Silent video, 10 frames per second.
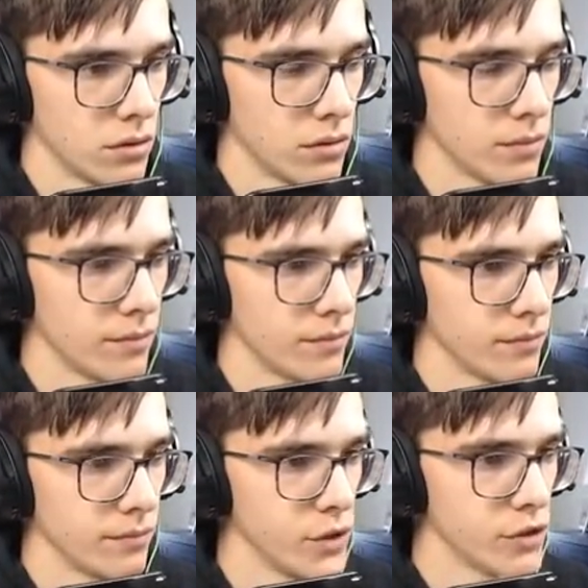the sun is
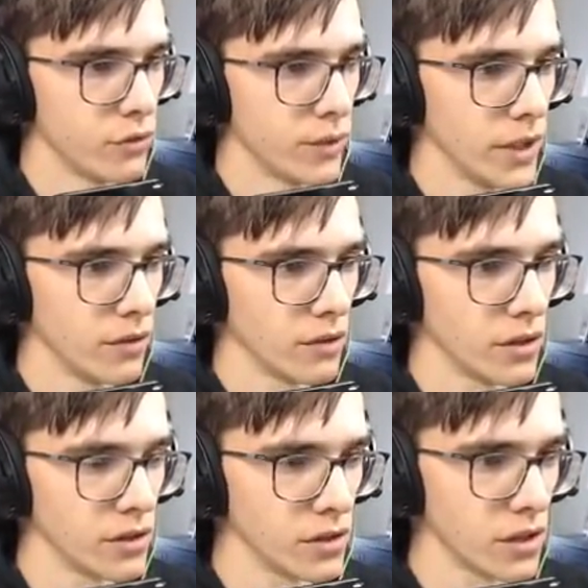out. We should wait
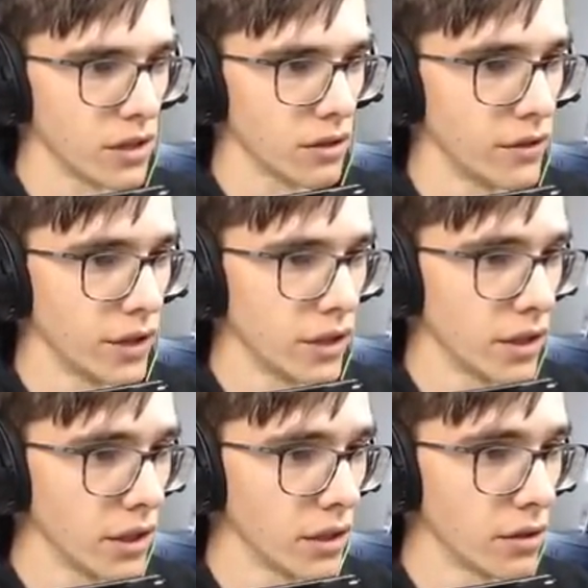until it's like day
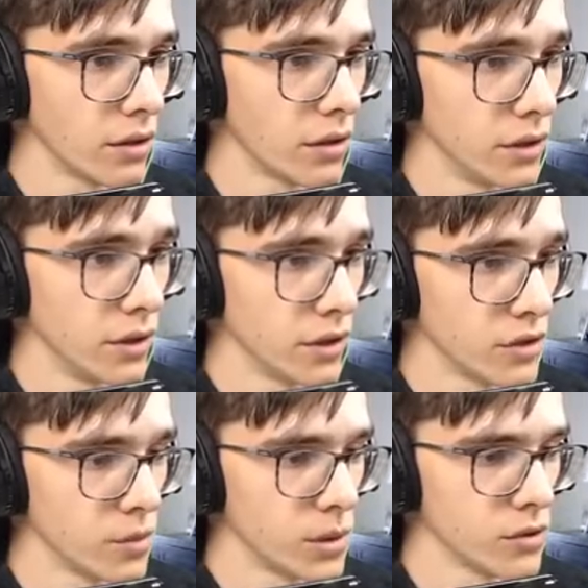again. There
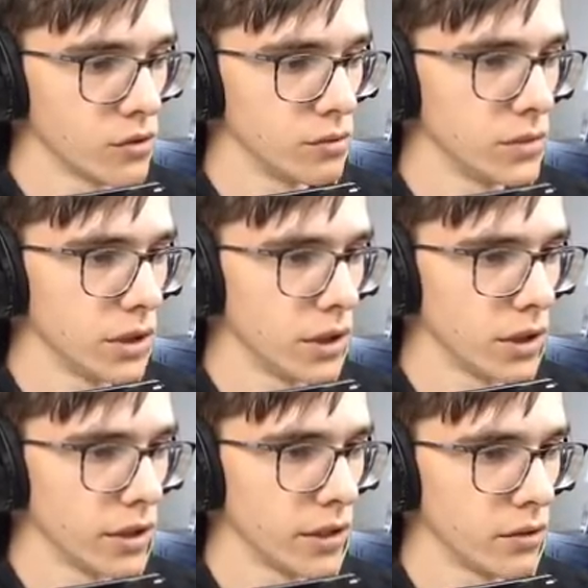is one zombie, I
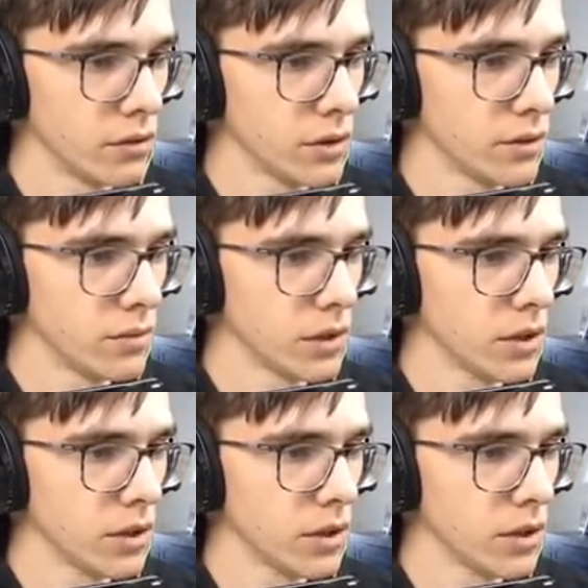can handle him, I